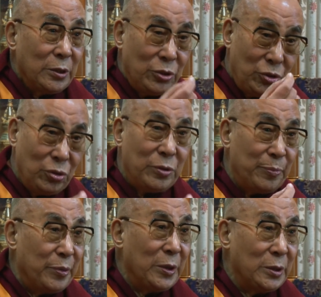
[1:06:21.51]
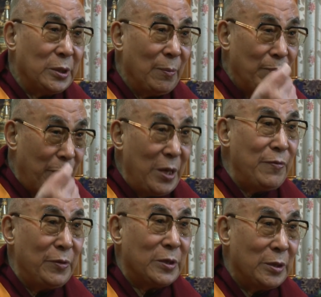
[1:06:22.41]
should bring some
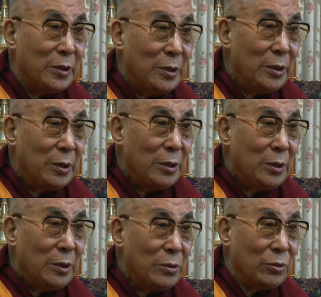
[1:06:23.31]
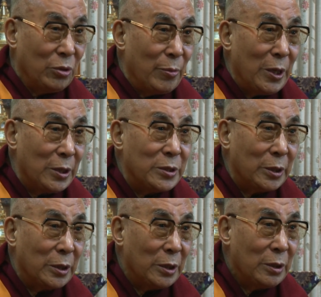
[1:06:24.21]
benefit to
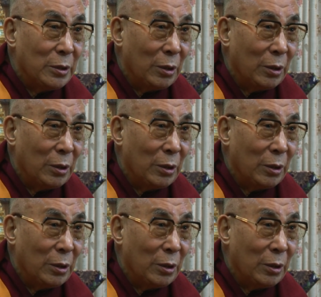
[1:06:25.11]
humanity.